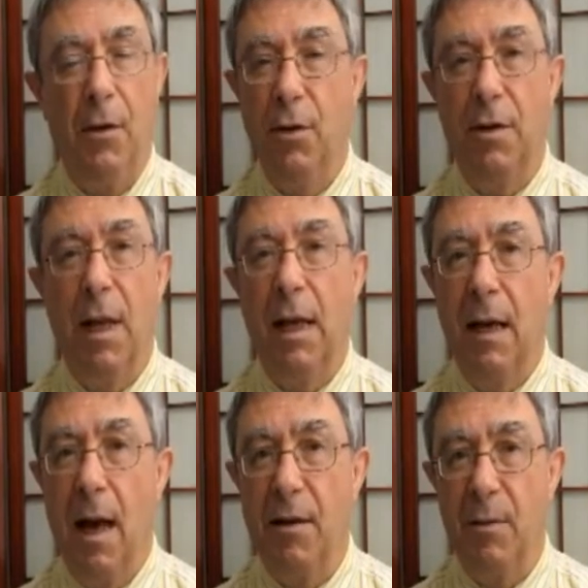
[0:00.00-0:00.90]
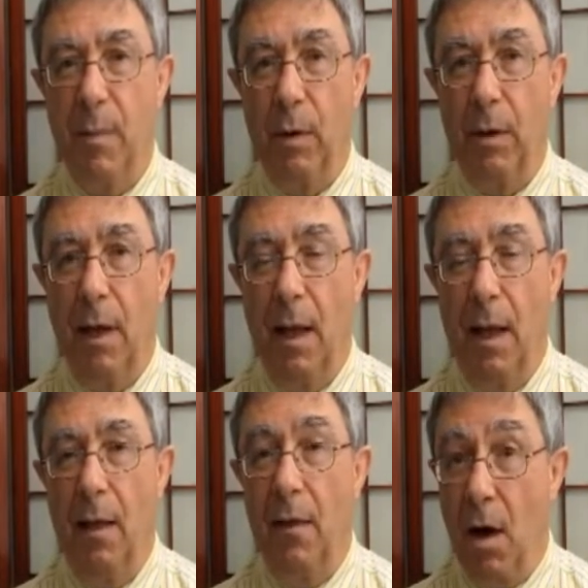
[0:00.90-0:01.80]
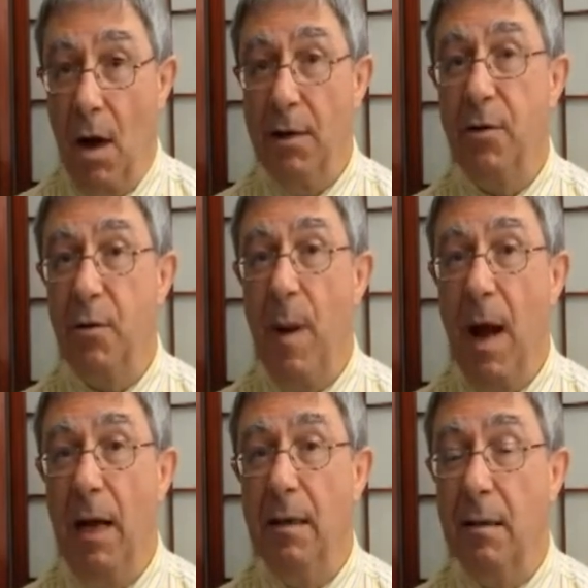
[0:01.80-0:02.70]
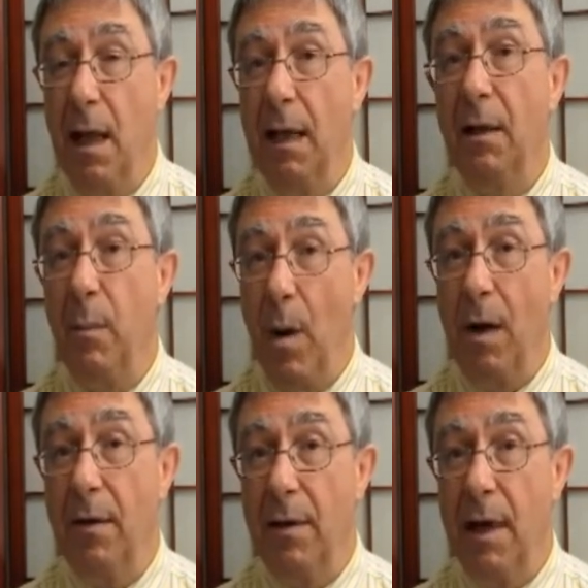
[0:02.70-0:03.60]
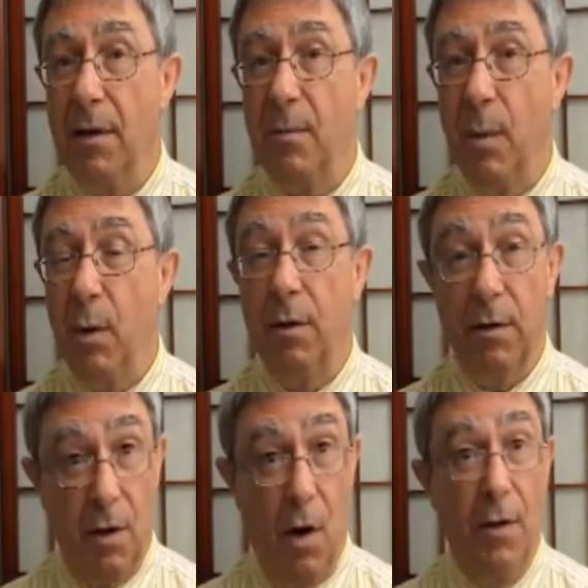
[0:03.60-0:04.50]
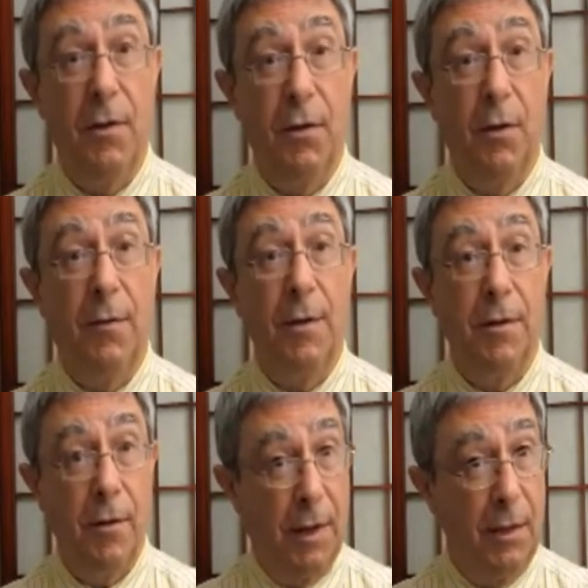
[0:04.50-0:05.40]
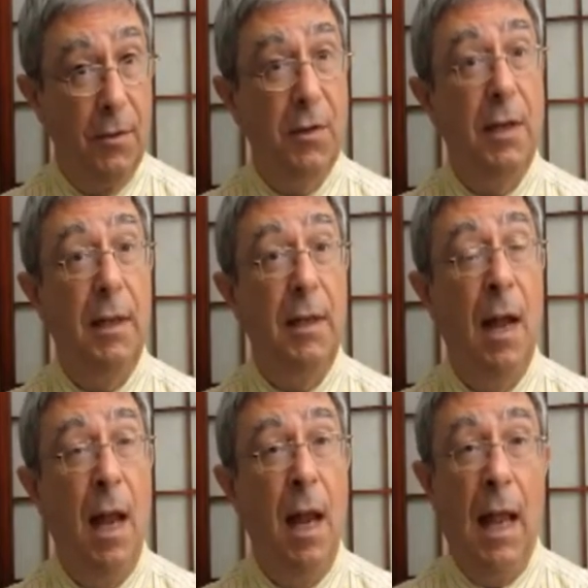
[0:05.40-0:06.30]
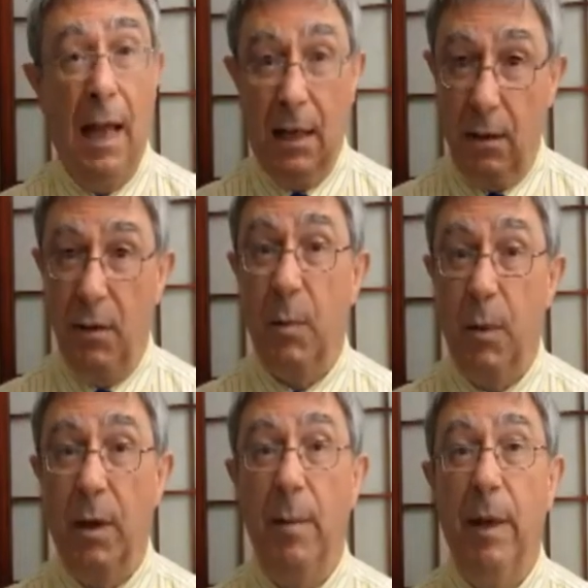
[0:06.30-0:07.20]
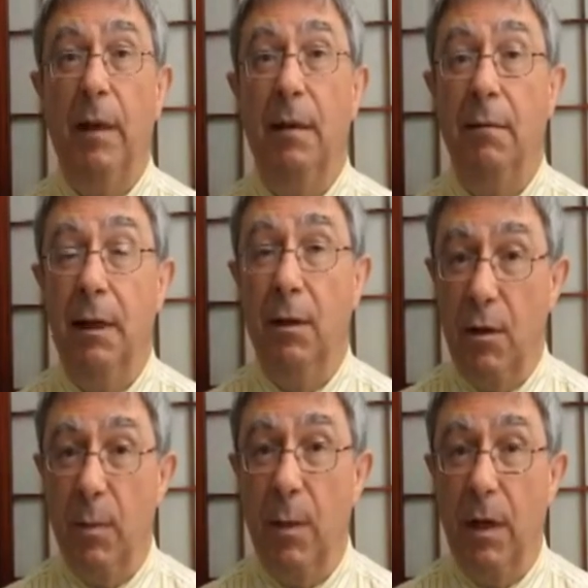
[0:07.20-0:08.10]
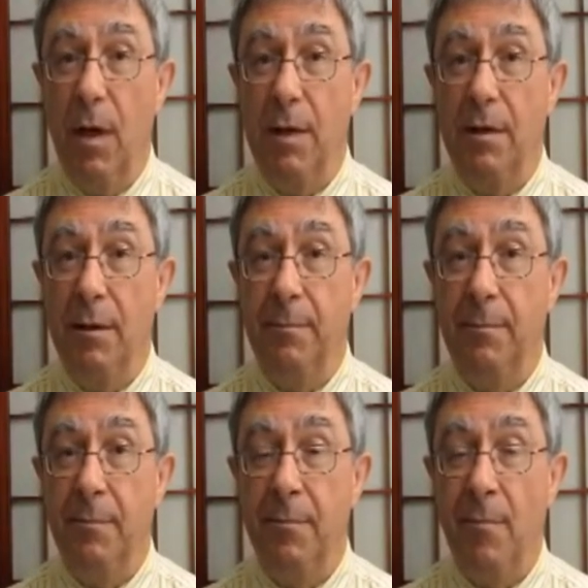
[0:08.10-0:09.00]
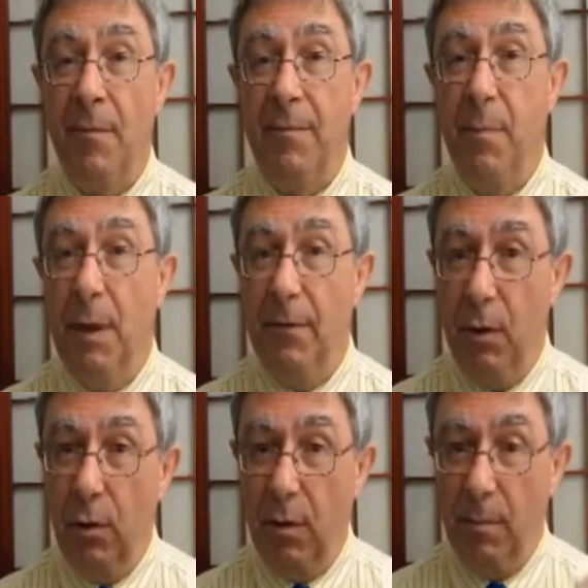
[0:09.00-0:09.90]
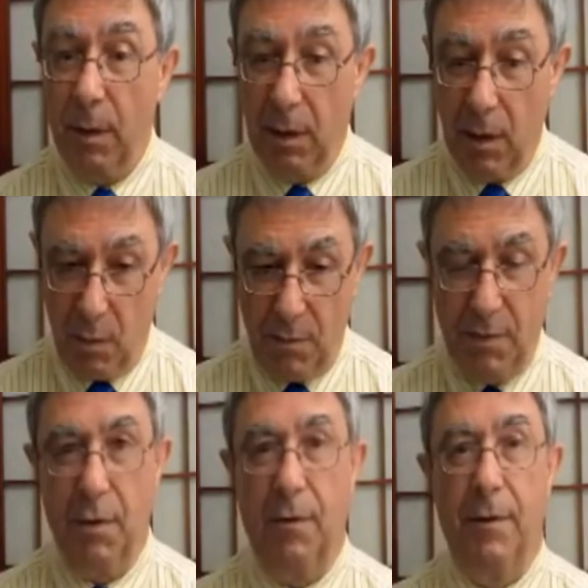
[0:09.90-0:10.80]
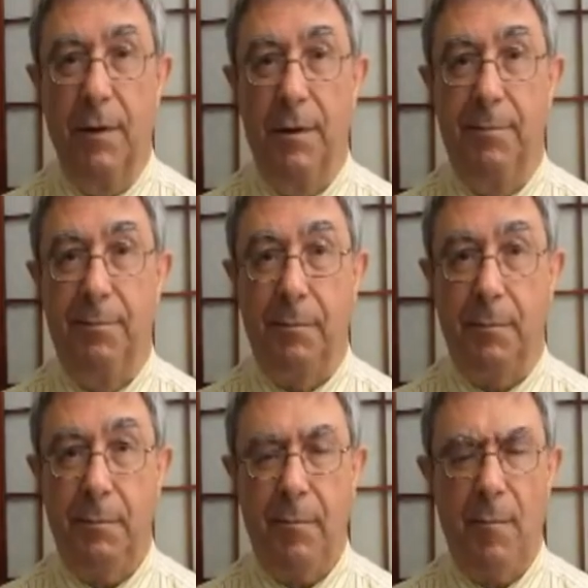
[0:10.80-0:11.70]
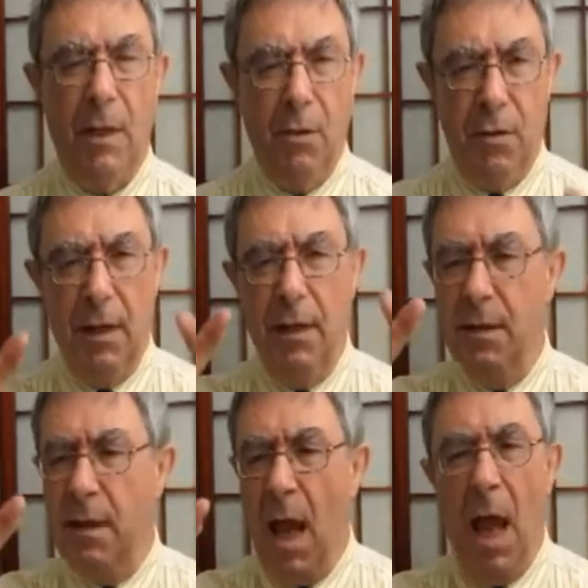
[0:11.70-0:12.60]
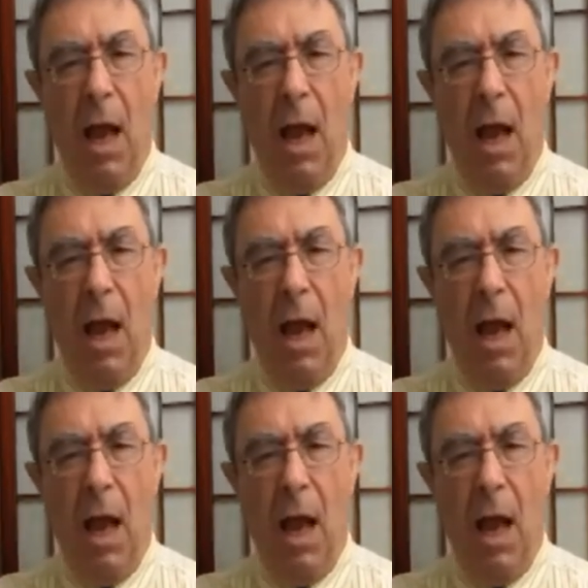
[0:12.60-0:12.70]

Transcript: Just like an iceberg, the conscious mind is like the part of the iceberg that's on the surface that you see, and it looks pretty big. It looks pretty awesome. But if you look below the surface, you see this